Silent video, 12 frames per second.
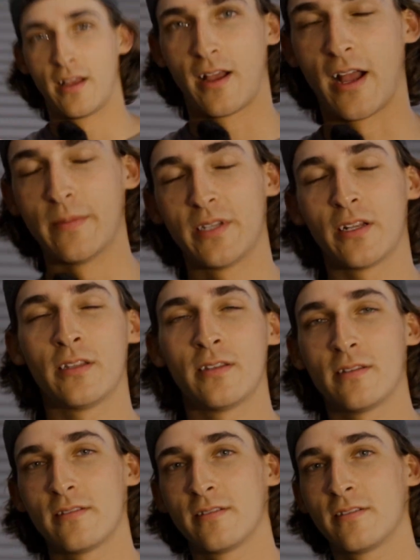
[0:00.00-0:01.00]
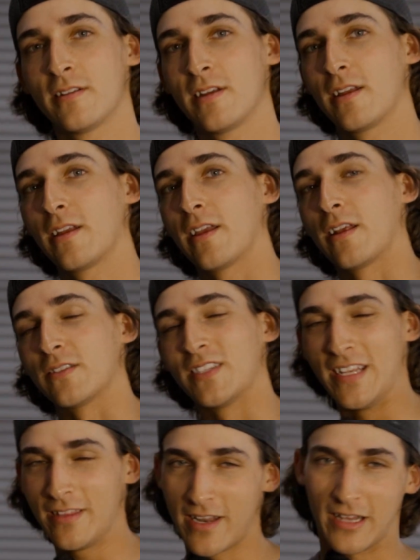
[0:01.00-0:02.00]
I'm Dylan, and I'll see
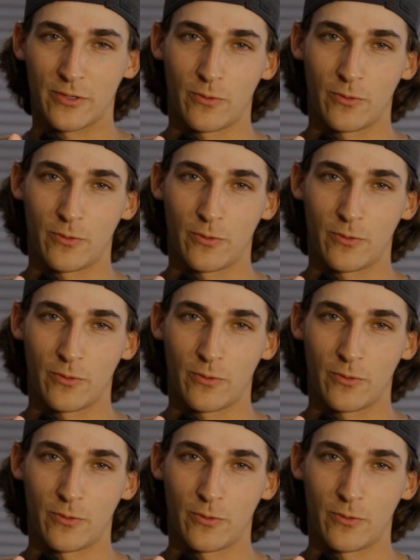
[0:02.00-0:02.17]
you in the next